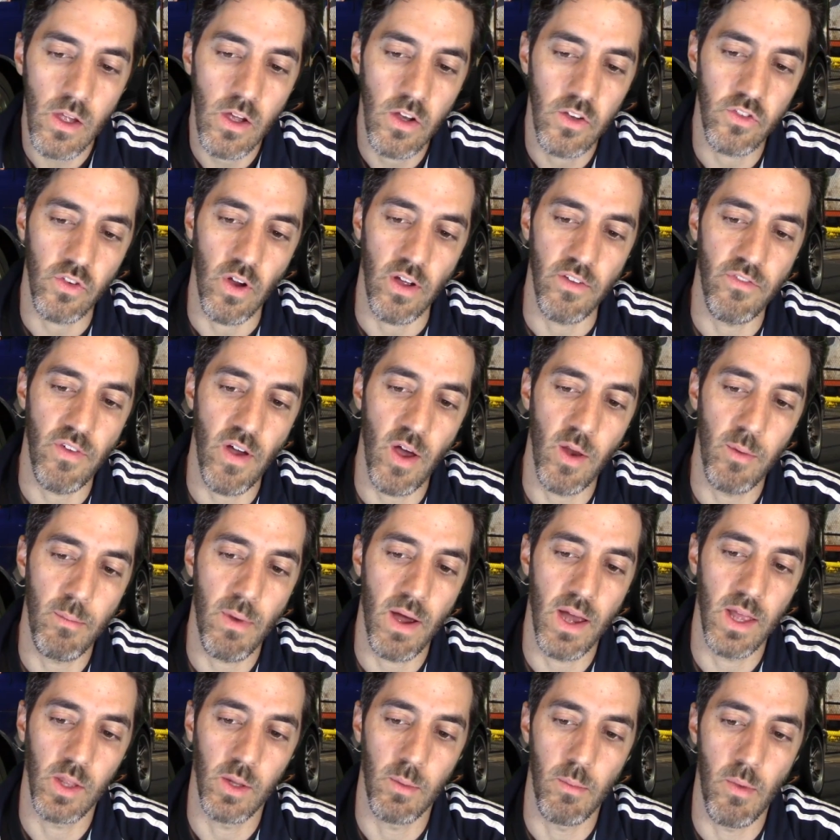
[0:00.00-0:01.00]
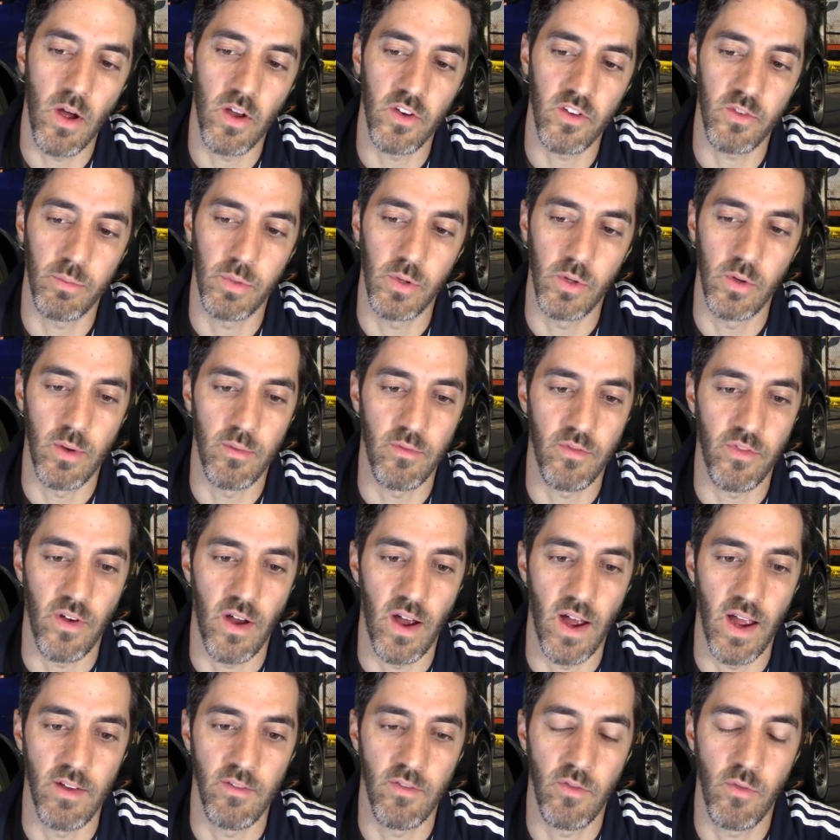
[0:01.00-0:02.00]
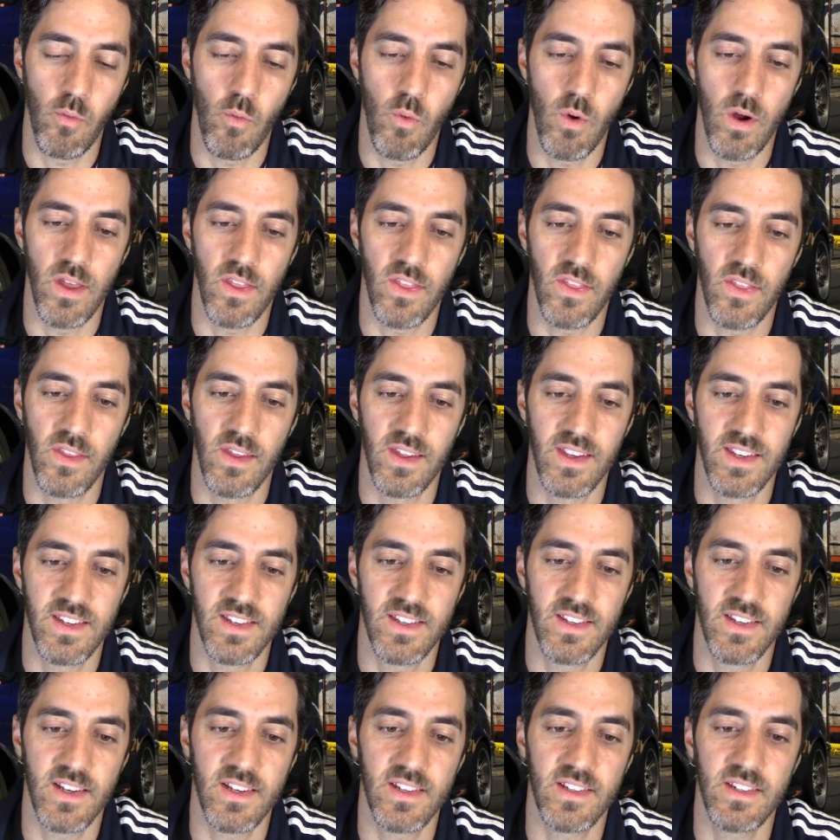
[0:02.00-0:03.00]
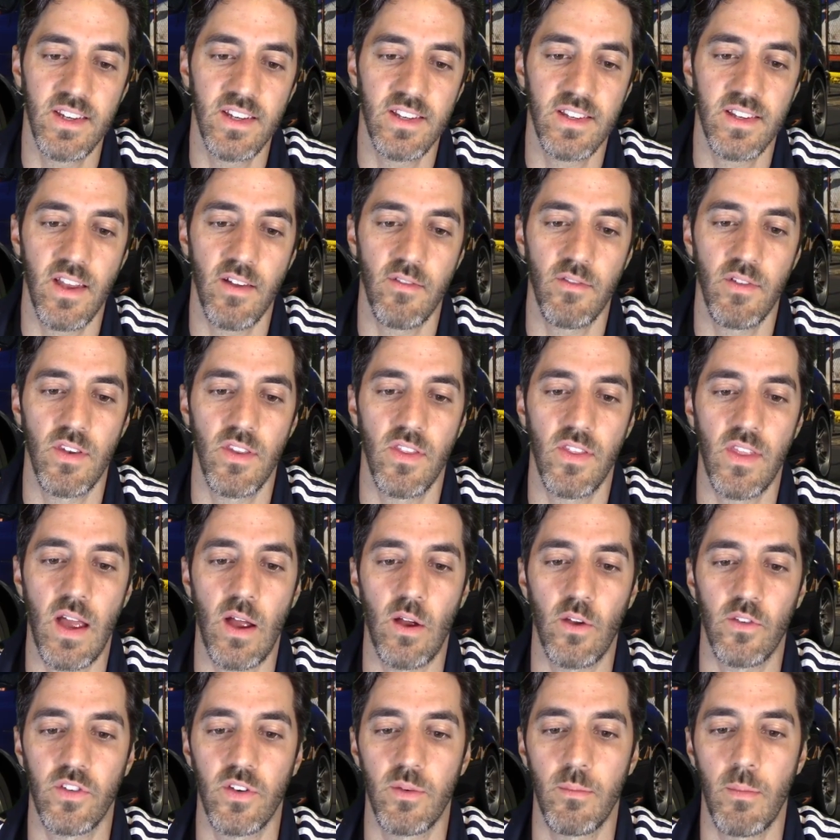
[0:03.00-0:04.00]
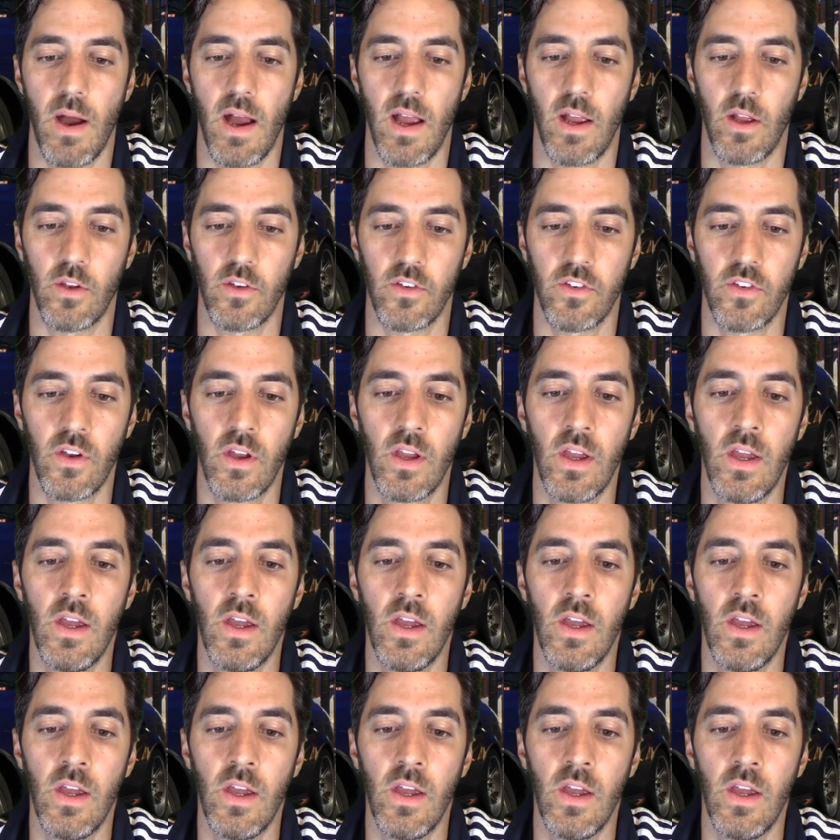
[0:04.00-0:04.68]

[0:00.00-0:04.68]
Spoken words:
So I found my Le Mans Blue M5 with 67,000 miles